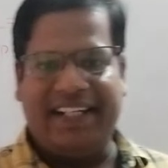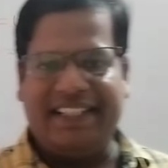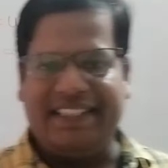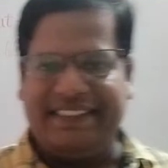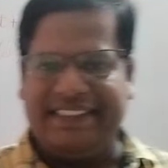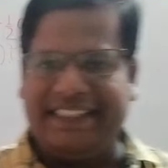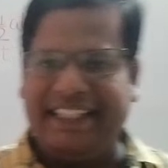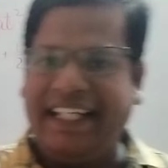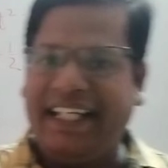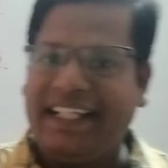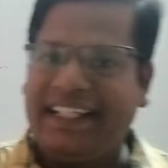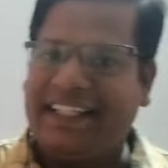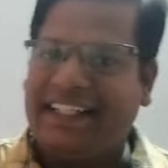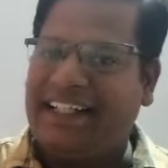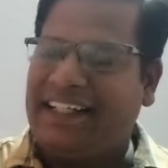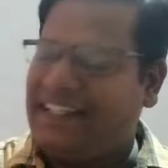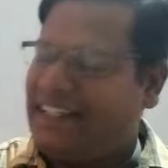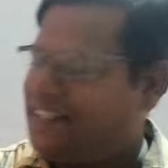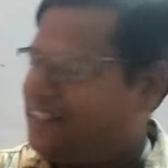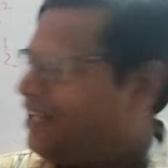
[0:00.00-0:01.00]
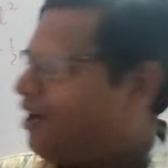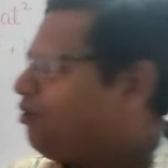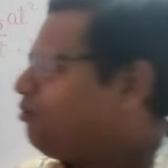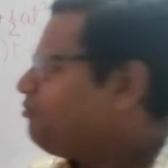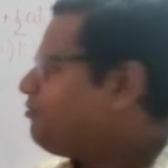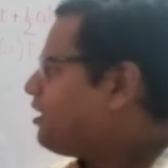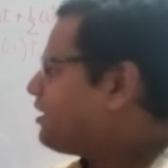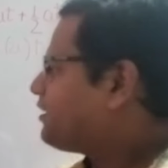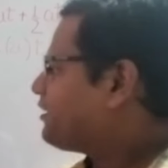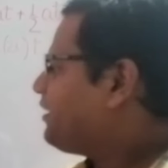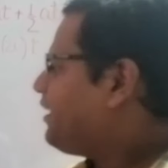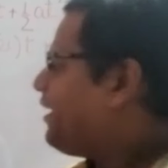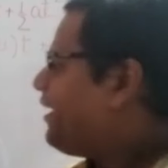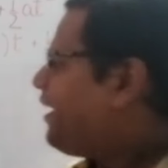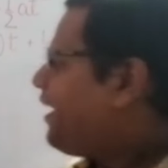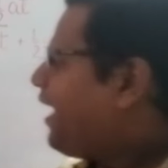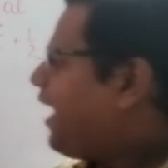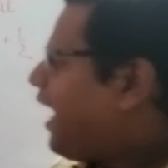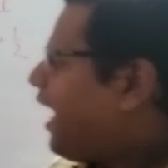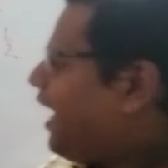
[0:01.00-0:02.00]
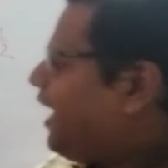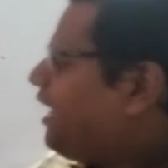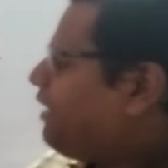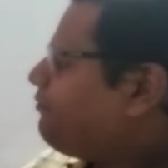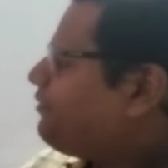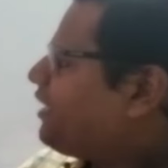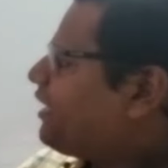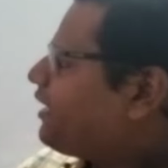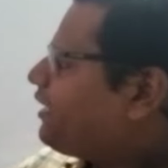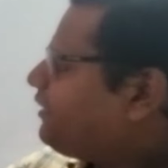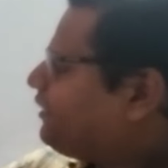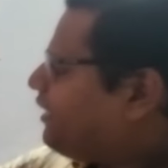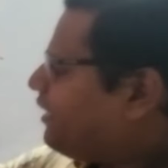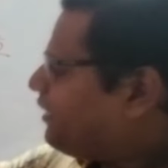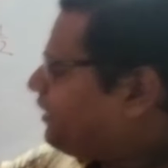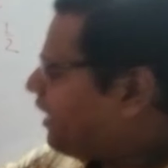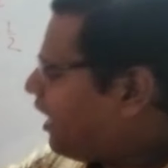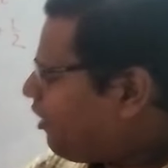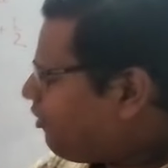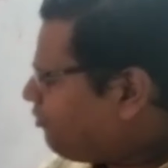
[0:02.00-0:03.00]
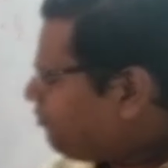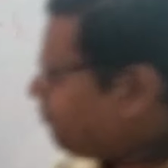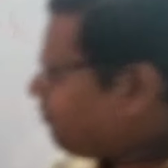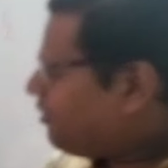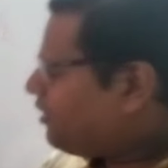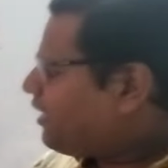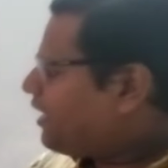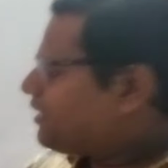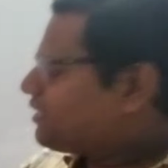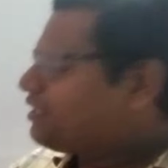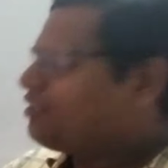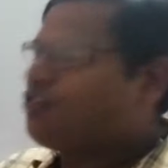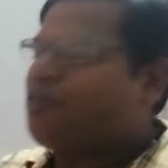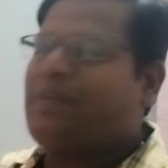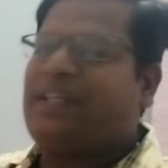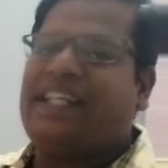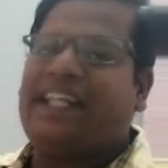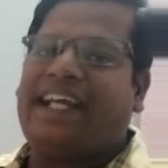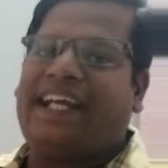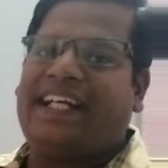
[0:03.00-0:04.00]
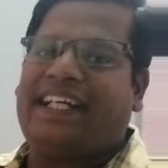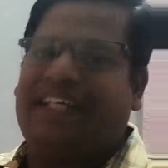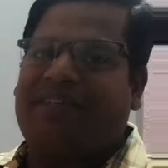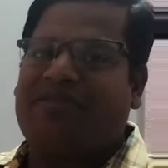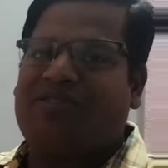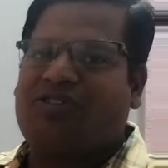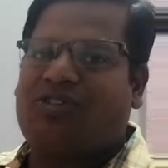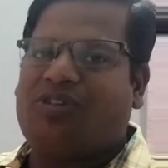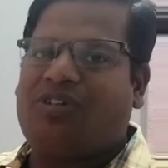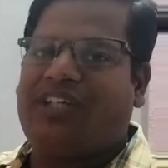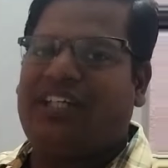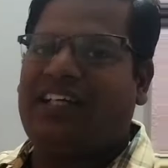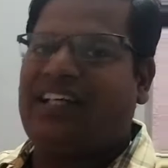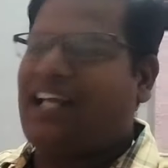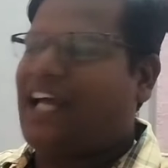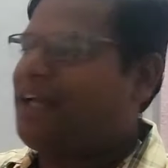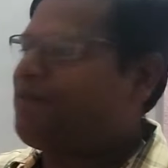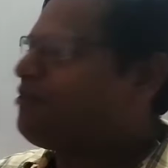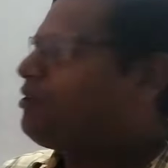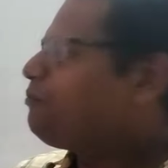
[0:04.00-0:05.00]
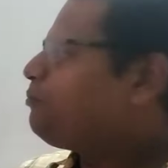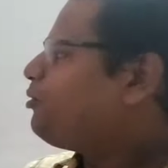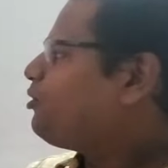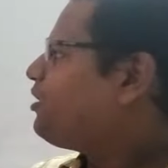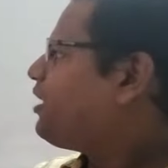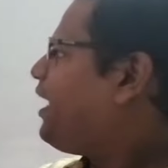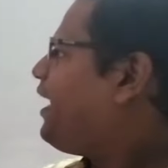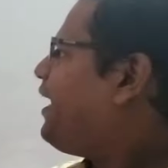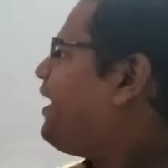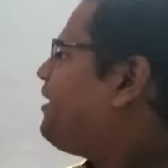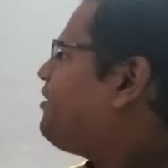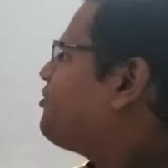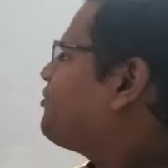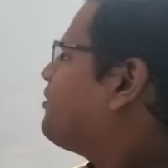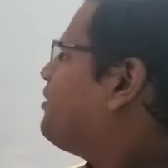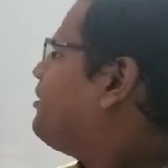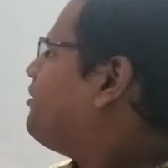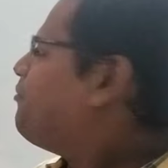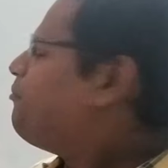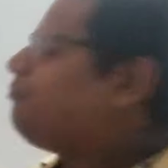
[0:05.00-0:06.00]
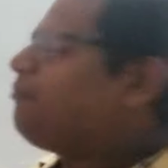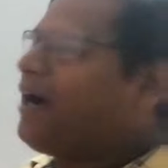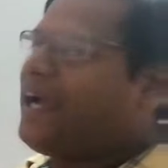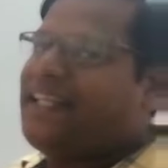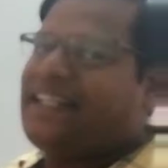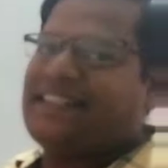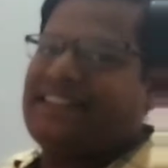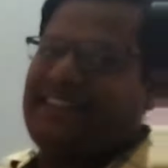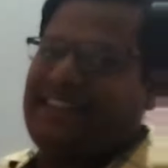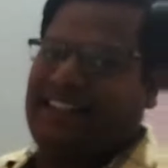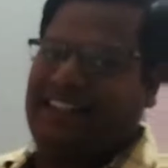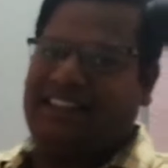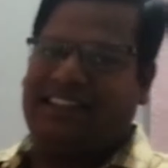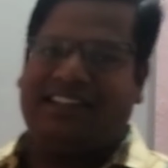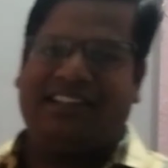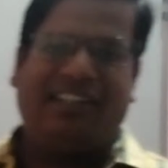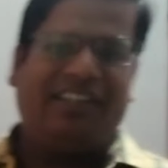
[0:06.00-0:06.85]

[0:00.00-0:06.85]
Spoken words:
is g downwards. I have taken the downward direction to be negative. So here I have to put as -g,